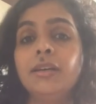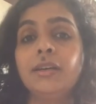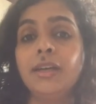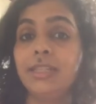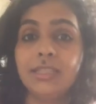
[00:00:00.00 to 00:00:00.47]

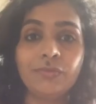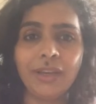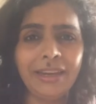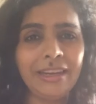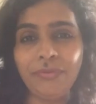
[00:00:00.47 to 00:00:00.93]
it's
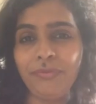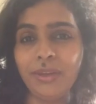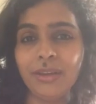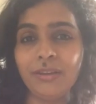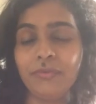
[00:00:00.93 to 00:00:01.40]
very
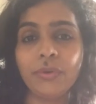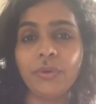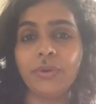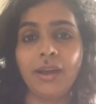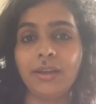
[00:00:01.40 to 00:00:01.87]
difficult
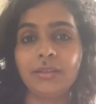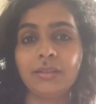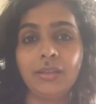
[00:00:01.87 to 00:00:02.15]
for us.